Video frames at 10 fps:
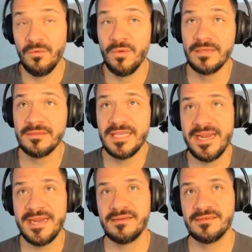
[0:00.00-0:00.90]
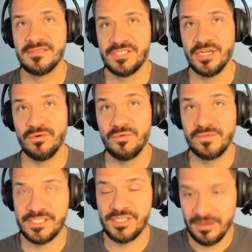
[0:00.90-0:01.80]
Well, they
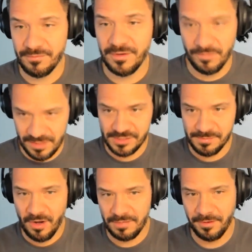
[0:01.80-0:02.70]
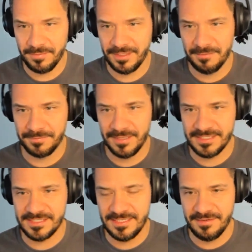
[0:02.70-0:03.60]
started with one small apartment
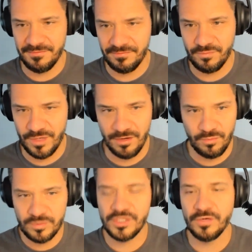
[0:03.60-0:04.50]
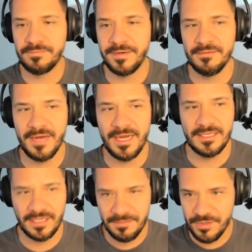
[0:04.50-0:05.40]
complex, and then, you know, so bear in
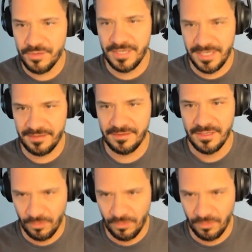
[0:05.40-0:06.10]
mind the community,